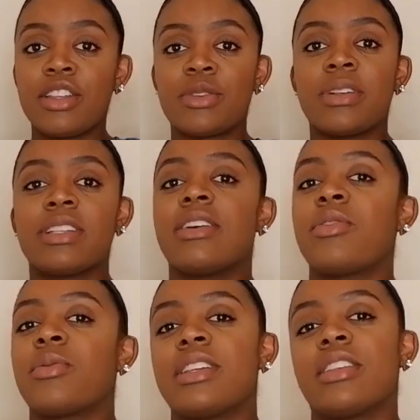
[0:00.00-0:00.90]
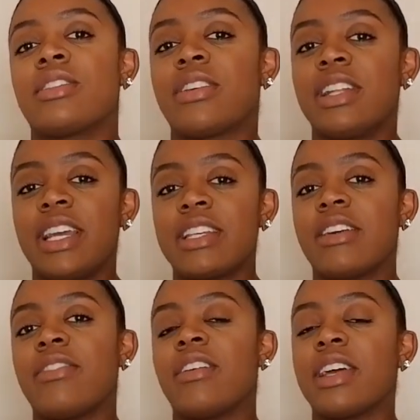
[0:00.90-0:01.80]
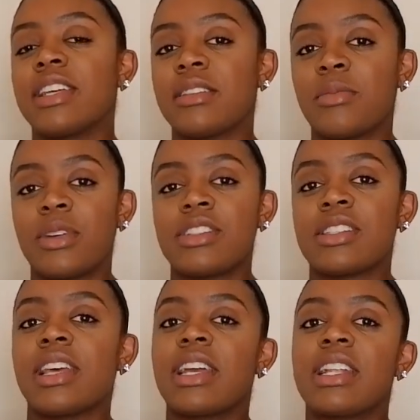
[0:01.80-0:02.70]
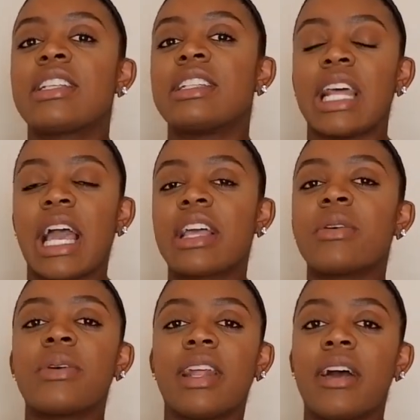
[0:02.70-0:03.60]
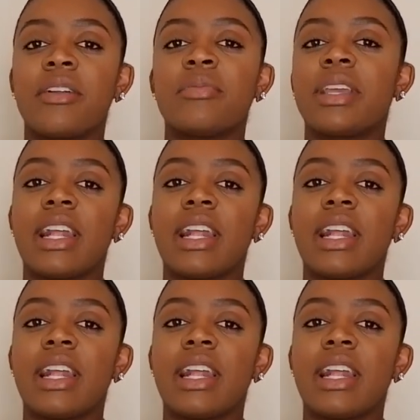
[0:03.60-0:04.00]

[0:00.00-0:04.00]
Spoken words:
27 weeks and 3 days, I felt like someone just like knocked the wind out of me,